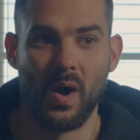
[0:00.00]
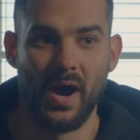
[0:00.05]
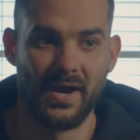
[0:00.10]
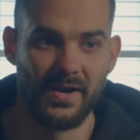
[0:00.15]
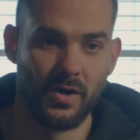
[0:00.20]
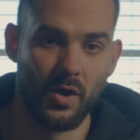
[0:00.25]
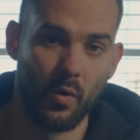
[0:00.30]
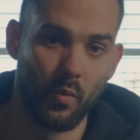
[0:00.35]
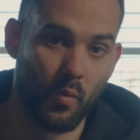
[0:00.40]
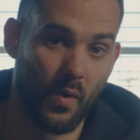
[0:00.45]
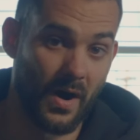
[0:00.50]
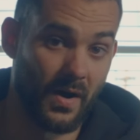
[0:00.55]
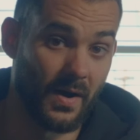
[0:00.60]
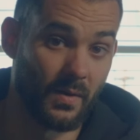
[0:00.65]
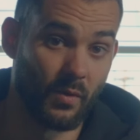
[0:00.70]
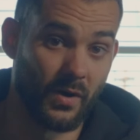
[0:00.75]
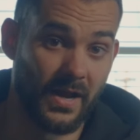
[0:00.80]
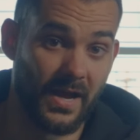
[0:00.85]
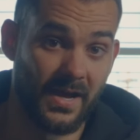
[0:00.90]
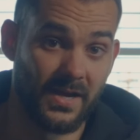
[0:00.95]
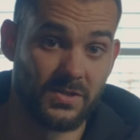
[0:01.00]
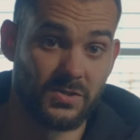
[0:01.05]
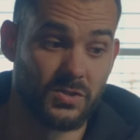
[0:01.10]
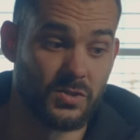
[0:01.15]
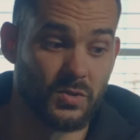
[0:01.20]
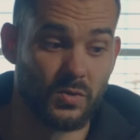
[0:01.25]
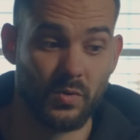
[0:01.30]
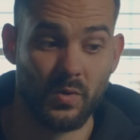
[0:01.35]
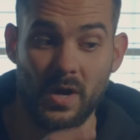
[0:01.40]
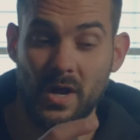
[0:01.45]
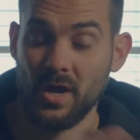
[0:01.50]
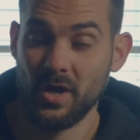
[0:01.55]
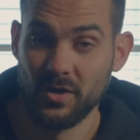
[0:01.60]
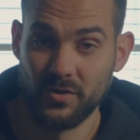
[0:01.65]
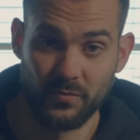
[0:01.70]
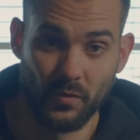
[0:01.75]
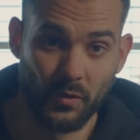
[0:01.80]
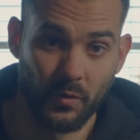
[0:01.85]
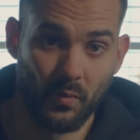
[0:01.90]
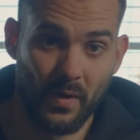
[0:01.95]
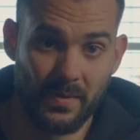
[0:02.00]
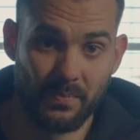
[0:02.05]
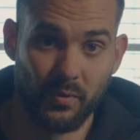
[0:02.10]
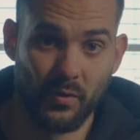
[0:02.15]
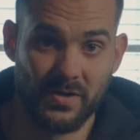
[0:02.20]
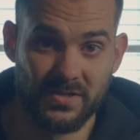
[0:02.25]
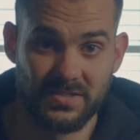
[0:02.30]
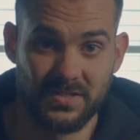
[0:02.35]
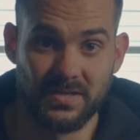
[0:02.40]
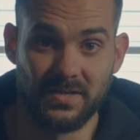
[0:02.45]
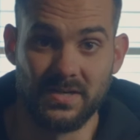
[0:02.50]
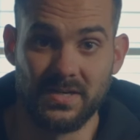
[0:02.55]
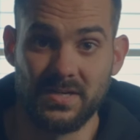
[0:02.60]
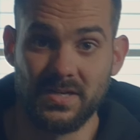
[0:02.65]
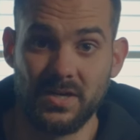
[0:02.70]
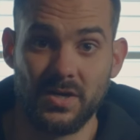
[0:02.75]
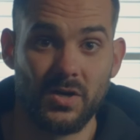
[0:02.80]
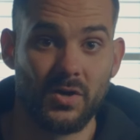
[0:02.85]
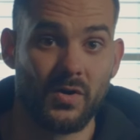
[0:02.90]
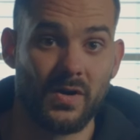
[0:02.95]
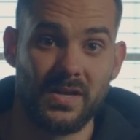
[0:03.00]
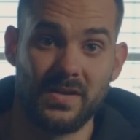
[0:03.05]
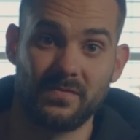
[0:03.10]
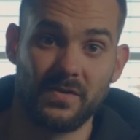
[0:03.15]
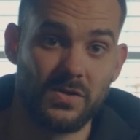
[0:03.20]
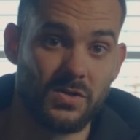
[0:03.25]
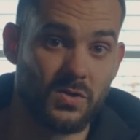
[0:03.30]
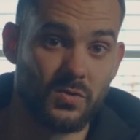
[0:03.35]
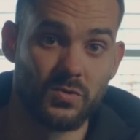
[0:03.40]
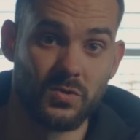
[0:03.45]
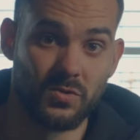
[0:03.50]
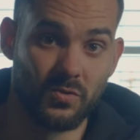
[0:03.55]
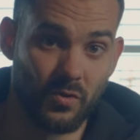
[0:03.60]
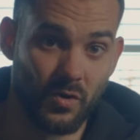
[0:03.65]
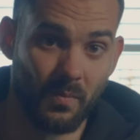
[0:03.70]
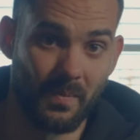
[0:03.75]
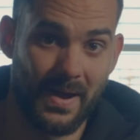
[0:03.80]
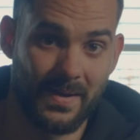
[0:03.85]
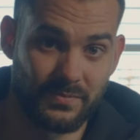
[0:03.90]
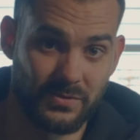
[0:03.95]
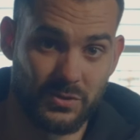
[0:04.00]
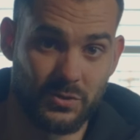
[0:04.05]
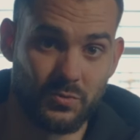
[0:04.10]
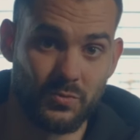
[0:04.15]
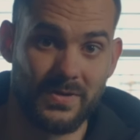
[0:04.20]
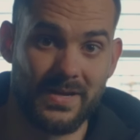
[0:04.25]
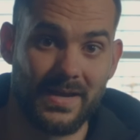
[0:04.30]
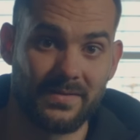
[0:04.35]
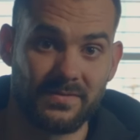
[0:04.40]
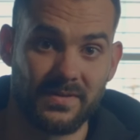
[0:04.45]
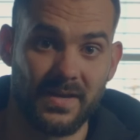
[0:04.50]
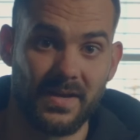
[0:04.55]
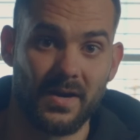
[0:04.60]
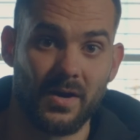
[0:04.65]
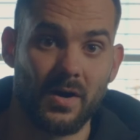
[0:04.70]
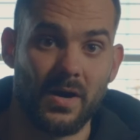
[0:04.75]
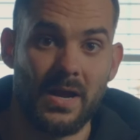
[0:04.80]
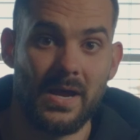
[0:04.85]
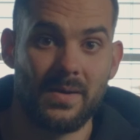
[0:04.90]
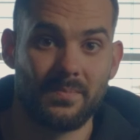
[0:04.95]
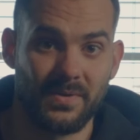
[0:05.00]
I know where I want to head to, throw the waypoints in here, even use Google Maps to get there,